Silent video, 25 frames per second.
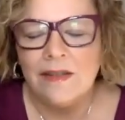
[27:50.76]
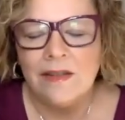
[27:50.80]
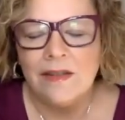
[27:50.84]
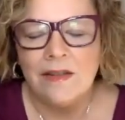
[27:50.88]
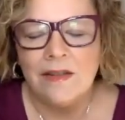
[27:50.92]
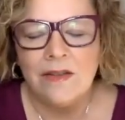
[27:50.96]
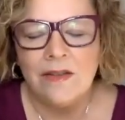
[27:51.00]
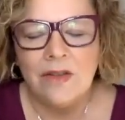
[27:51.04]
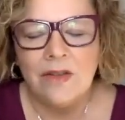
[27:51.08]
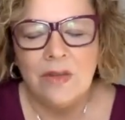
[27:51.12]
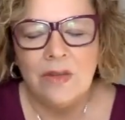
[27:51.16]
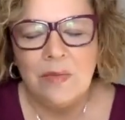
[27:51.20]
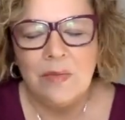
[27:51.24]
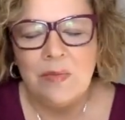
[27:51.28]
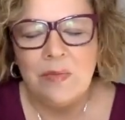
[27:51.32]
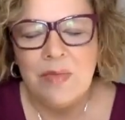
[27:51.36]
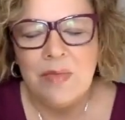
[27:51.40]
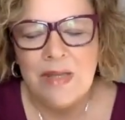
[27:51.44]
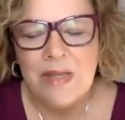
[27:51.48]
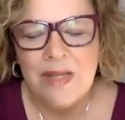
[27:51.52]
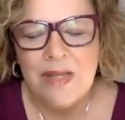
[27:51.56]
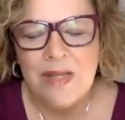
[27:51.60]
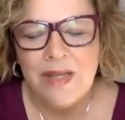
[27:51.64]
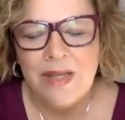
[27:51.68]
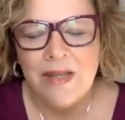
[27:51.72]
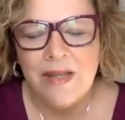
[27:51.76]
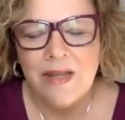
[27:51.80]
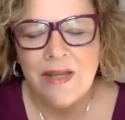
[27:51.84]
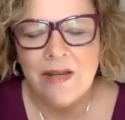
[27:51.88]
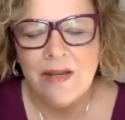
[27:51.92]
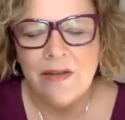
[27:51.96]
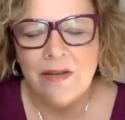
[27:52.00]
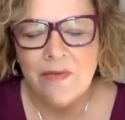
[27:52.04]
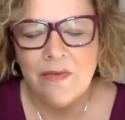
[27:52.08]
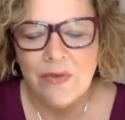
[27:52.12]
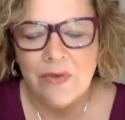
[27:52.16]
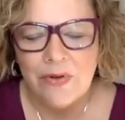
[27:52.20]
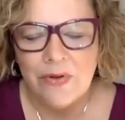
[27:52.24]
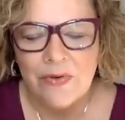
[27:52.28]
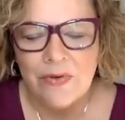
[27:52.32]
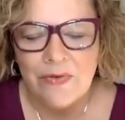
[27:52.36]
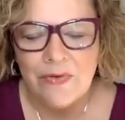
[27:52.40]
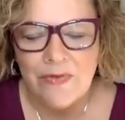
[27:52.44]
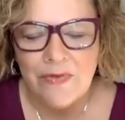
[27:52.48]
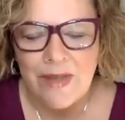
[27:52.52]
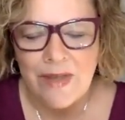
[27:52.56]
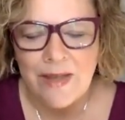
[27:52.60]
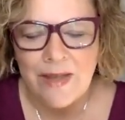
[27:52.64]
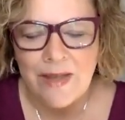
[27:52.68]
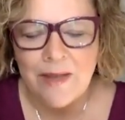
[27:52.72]
you can be there for your
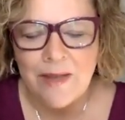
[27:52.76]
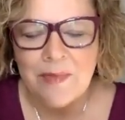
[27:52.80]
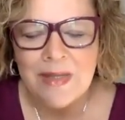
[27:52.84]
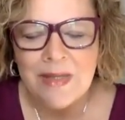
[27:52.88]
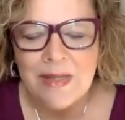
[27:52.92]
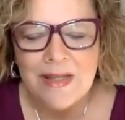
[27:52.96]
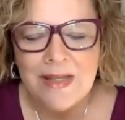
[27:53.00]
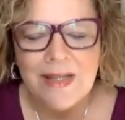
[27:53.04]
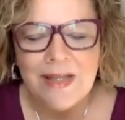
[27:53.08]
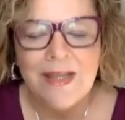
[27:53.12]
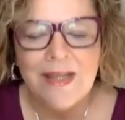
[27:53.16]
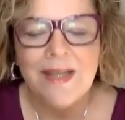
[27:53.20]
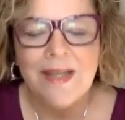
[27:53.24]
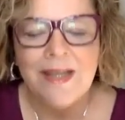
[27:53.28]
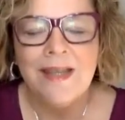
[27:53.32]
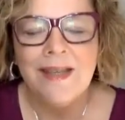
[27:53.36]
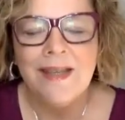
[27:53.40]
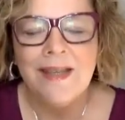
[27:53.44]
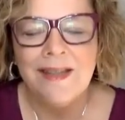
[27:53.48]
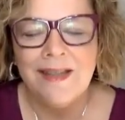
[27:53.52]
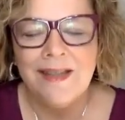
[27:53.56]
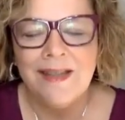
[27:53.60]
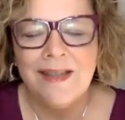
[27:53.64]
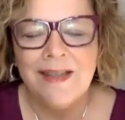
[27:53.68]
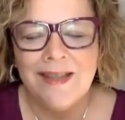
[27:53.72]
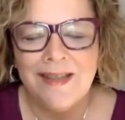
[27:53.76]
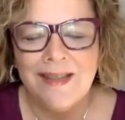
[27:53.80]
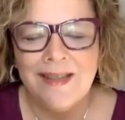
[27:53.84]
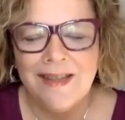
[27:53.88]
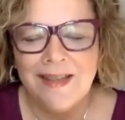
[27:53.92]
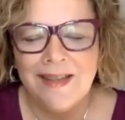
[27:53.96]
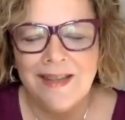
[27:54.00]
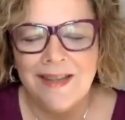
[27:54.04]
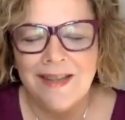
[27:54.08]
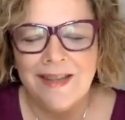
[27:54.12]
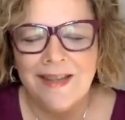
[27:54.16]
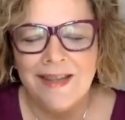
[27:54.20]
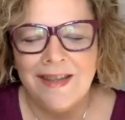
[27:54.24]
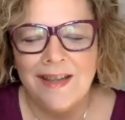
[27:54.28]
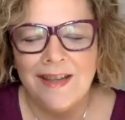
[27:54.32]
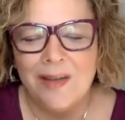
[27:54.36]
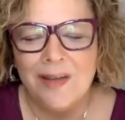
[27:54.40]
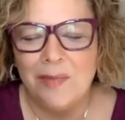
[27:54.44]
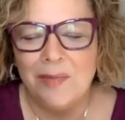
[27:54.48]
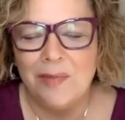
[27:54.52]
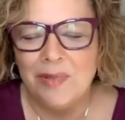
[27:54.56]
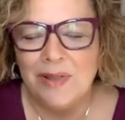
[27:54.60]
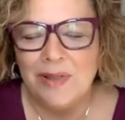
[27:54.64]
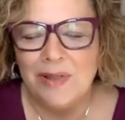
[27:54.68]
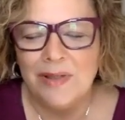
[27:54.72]
family,
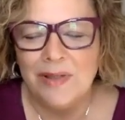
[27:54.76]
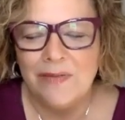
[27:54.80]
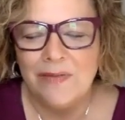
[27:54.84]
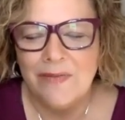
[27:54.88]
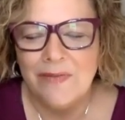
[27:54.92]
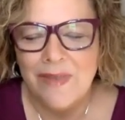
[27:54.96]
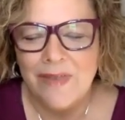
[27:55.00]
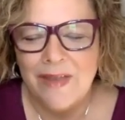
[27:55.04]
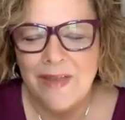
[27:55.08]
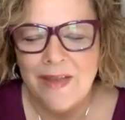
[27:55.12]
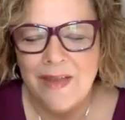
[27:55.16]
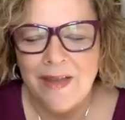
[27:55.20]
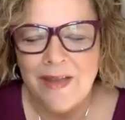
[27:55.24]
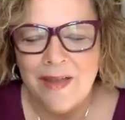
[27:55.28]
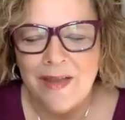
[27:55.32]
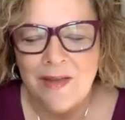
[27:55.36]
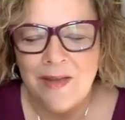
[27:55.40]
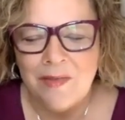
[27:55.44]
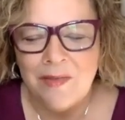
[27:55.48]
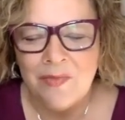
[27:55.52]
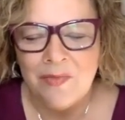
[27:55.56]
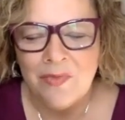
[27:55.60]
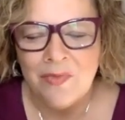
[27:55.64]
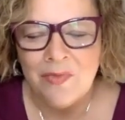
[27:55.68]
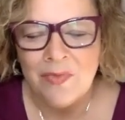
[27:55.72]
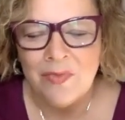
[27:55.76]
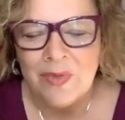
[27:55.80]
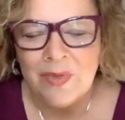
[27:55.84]
uplift them